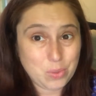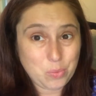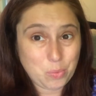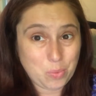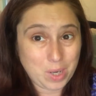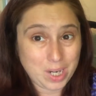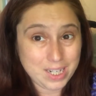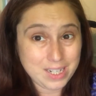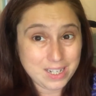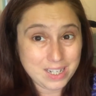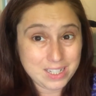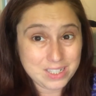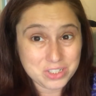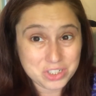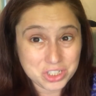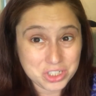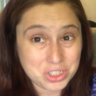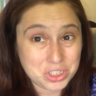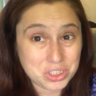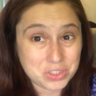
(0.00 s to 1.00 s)
why not
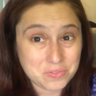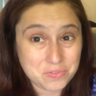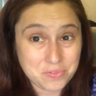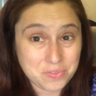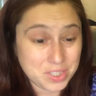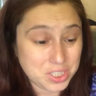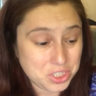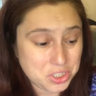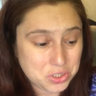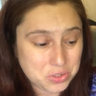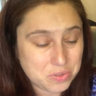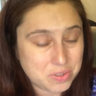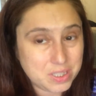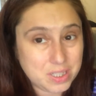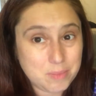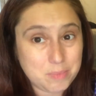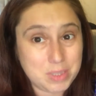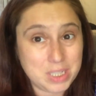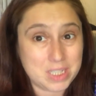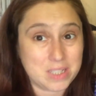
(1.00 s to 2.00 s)
just finish
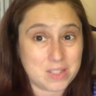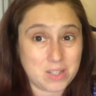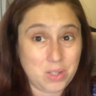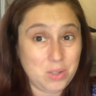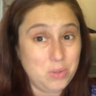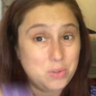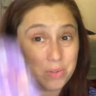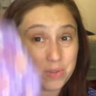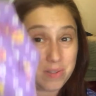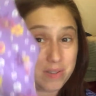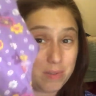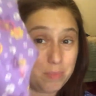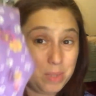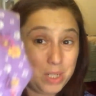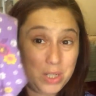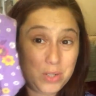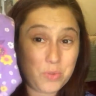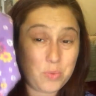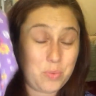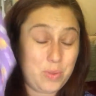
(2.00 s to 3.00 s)
using up these clothes?
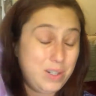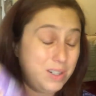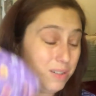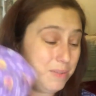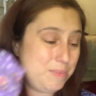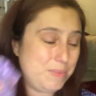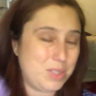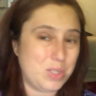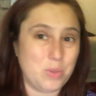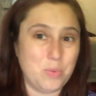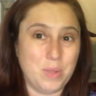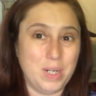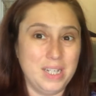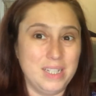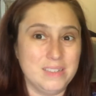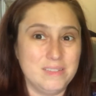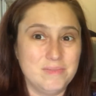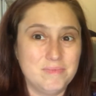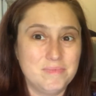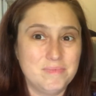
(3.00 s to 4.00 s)
Someone else wore them, so
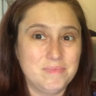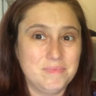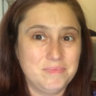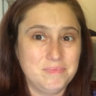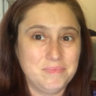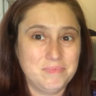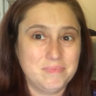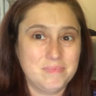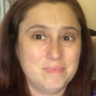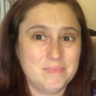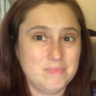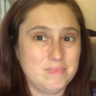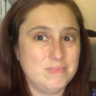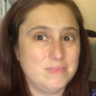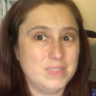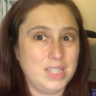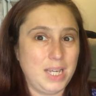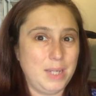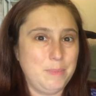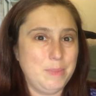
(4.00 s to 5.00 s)
what? Yeah,